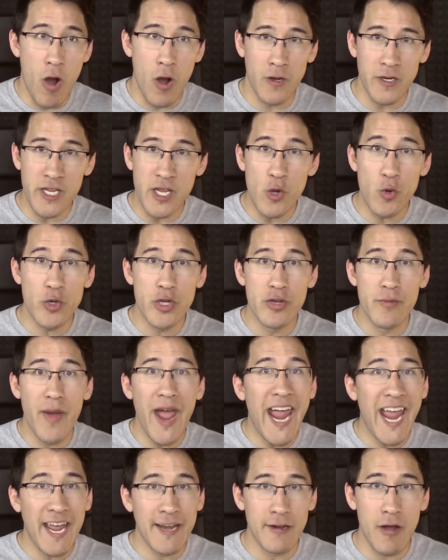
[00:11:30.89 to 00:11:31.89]
on YouTube
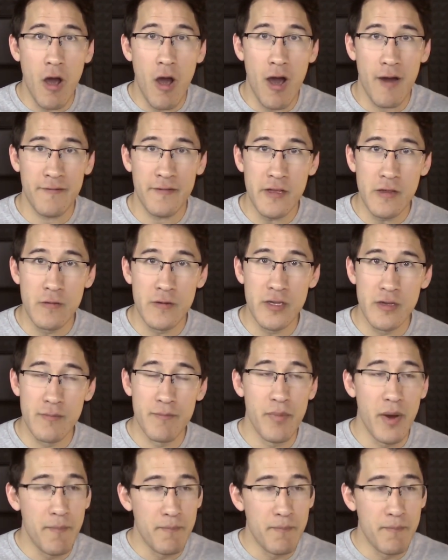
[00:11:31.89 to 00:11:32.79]
and off YouTube,